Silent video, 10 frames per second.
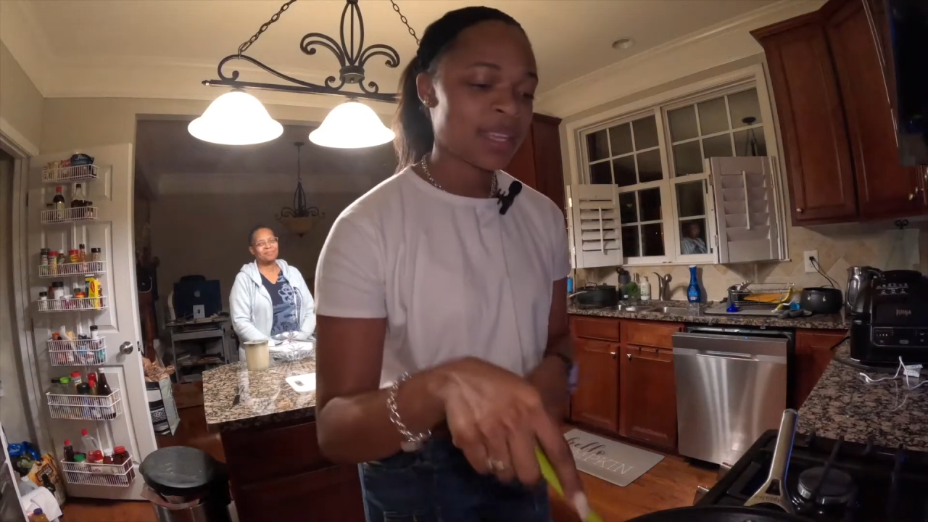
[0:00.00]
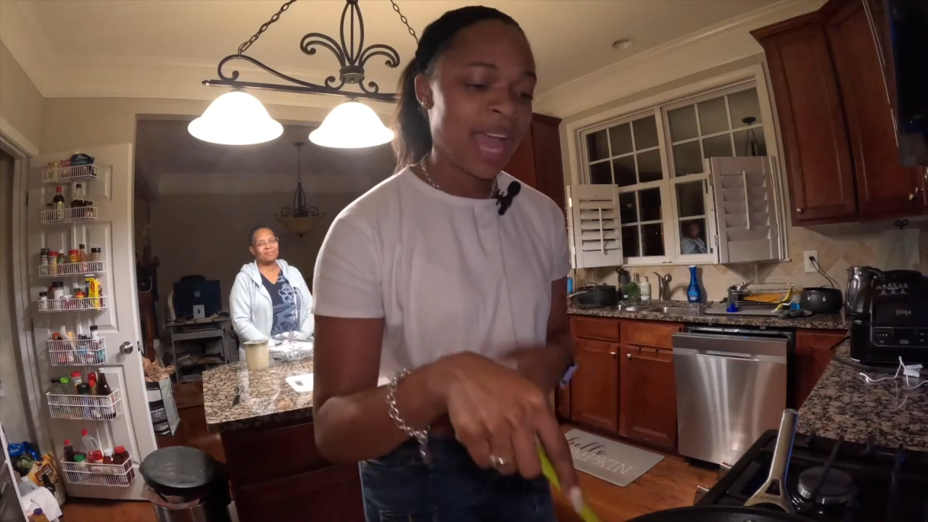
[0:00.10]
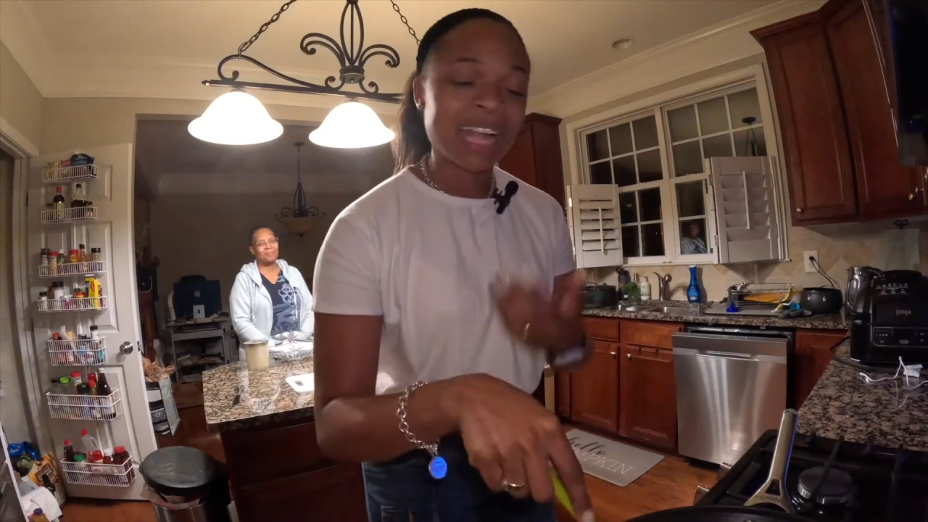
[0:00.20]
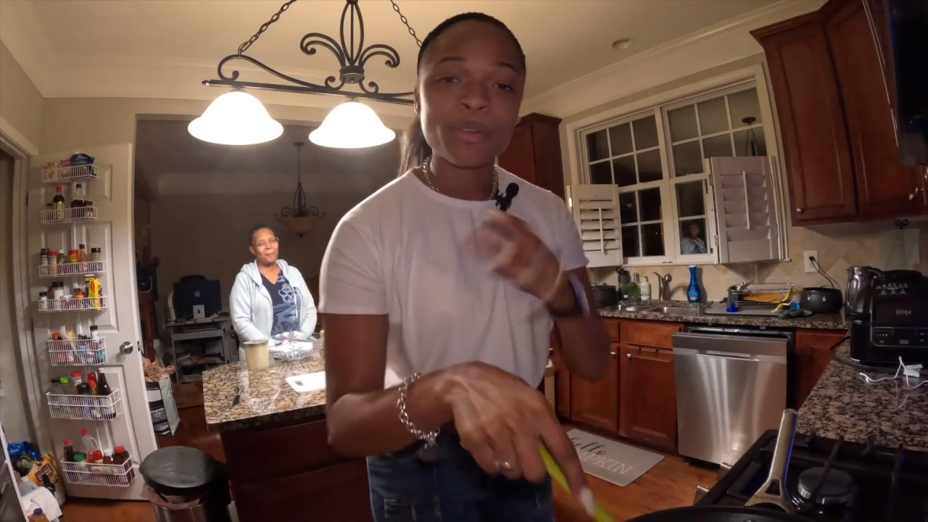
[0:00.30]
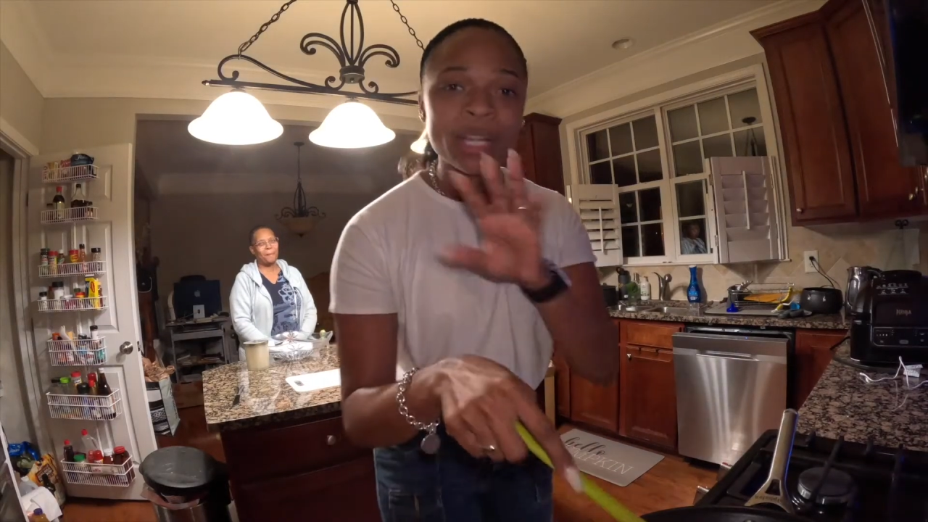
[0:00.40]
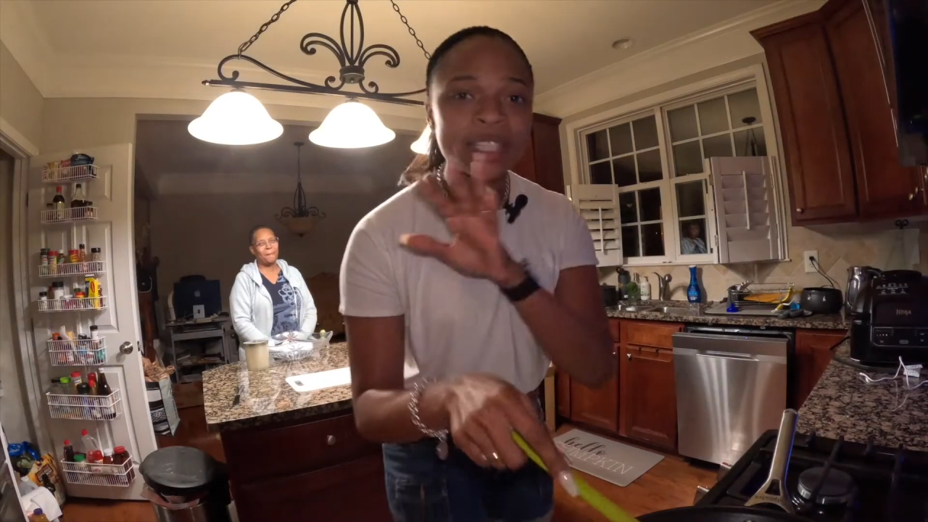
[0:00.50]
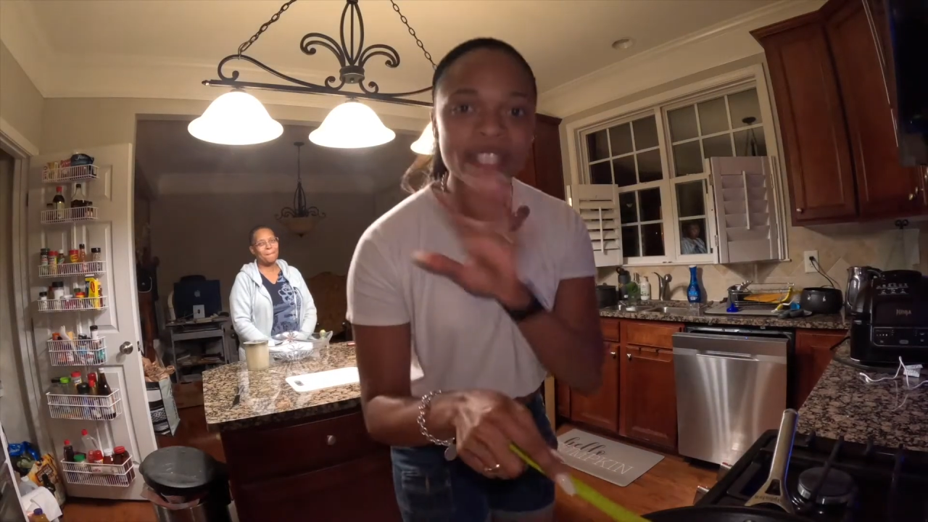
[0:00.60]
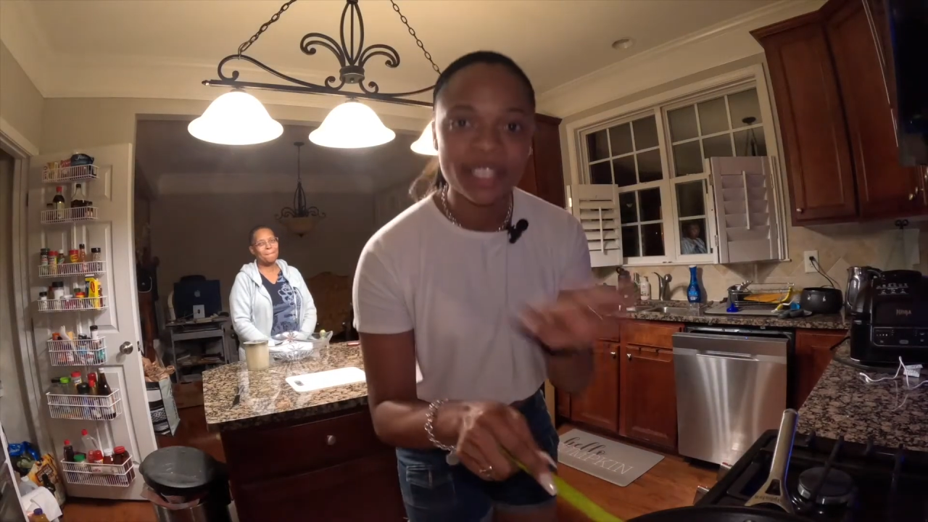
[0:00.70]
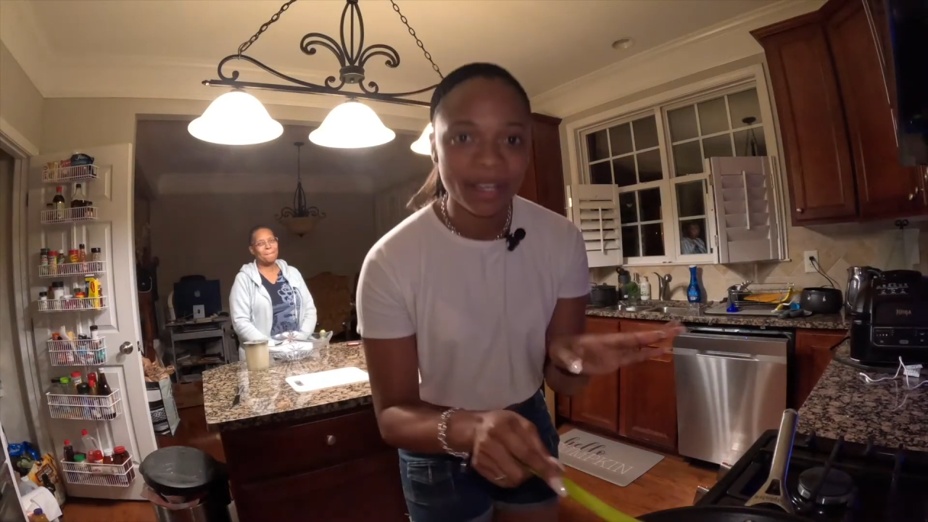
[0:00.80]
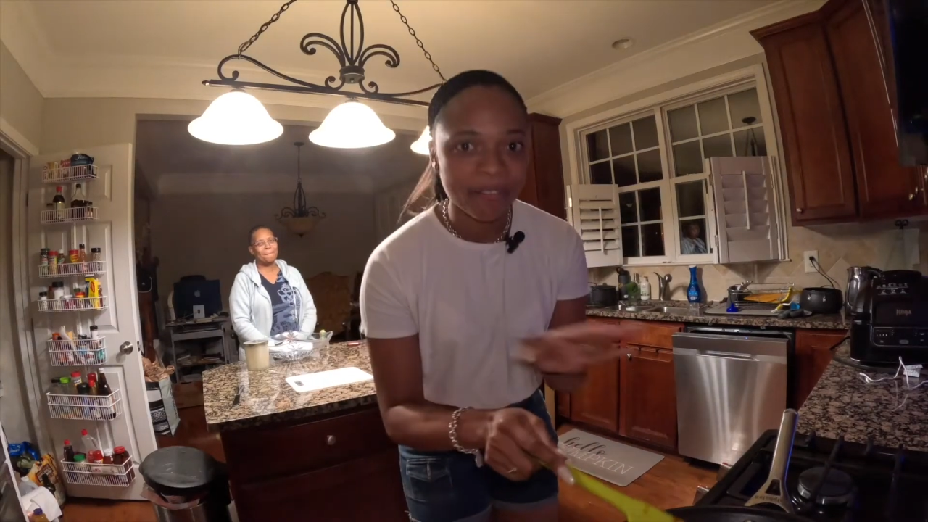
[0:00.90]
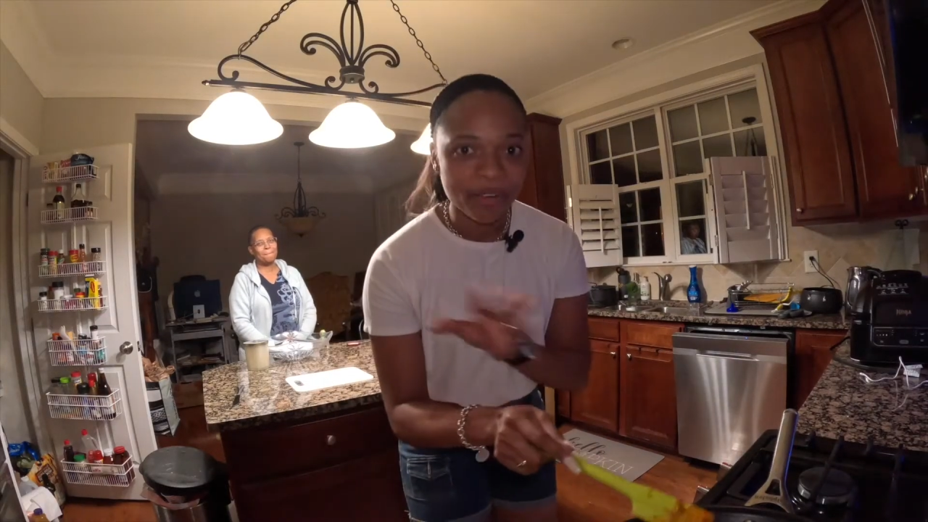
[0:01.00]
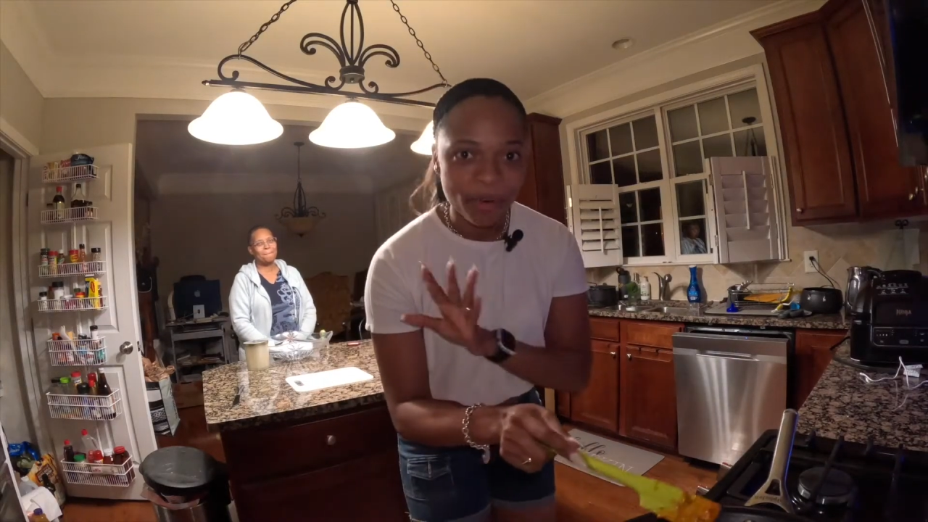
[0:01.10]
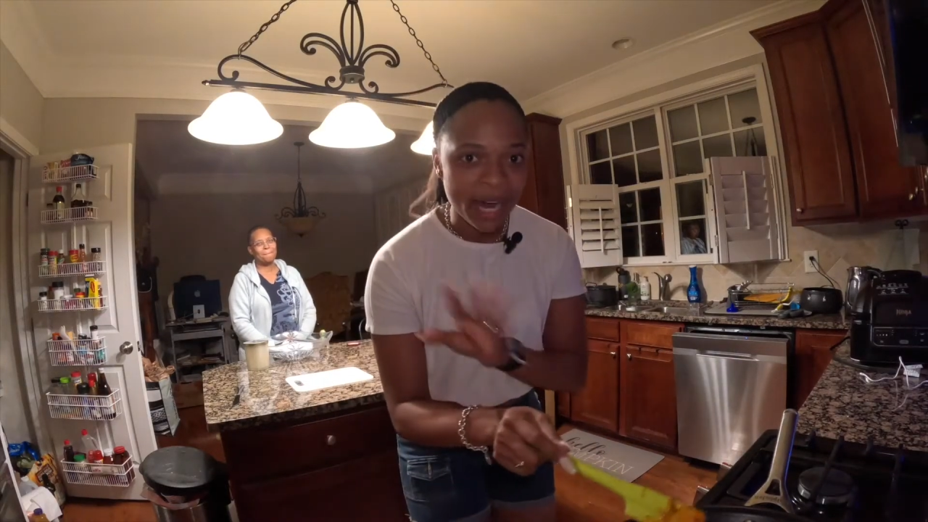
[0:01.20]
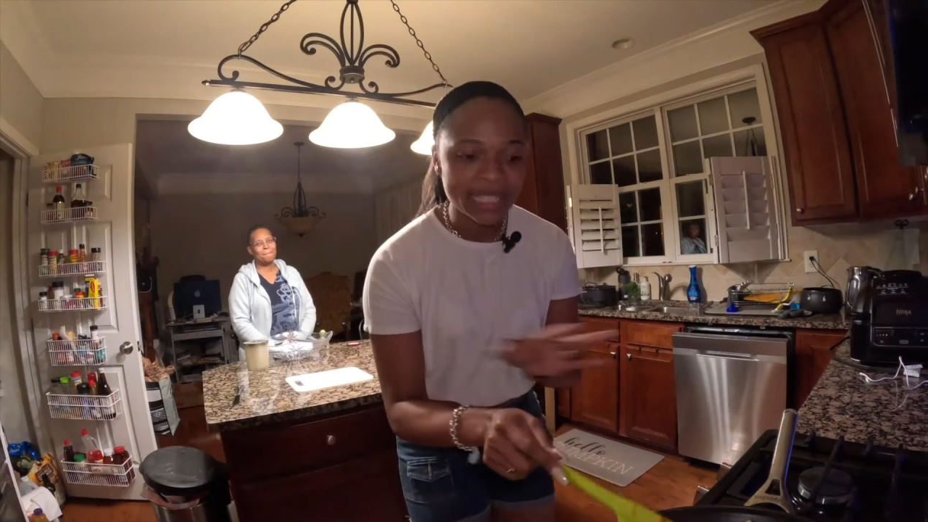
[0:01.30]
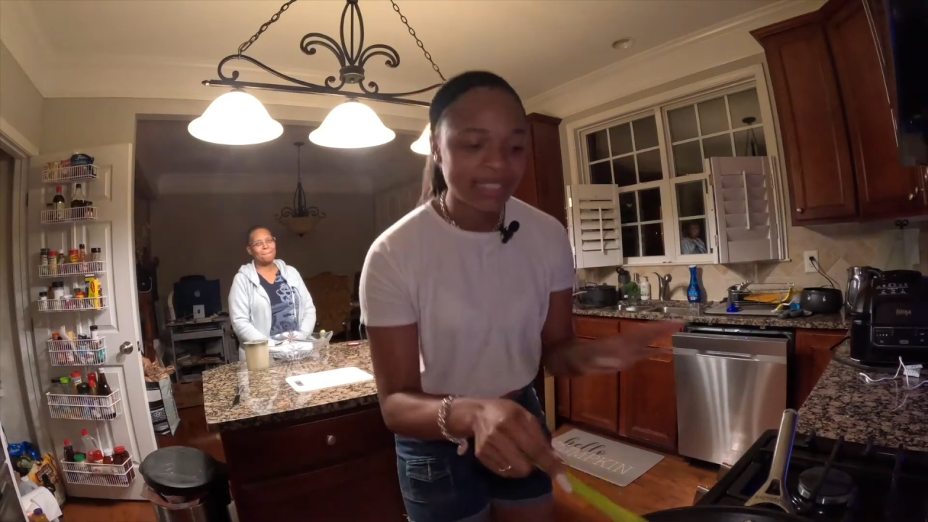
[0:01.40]
I know how to cook a
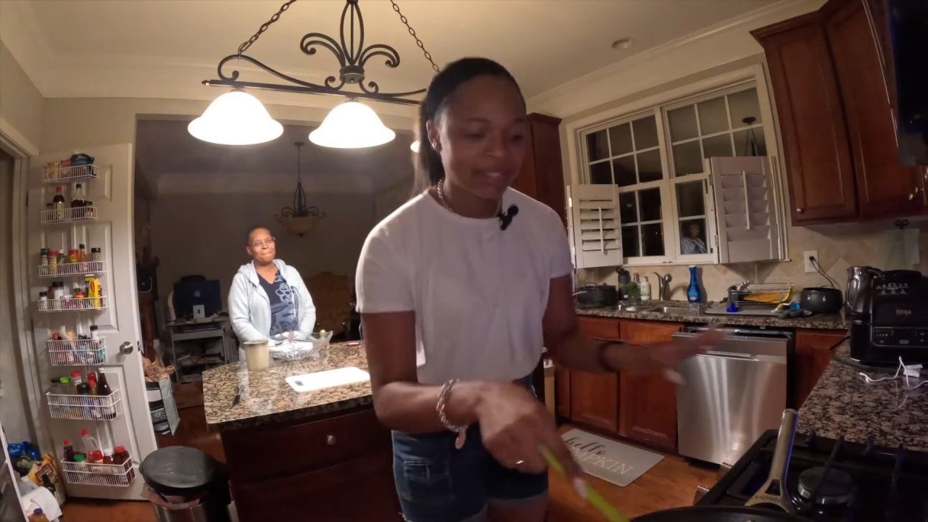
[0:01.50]
variety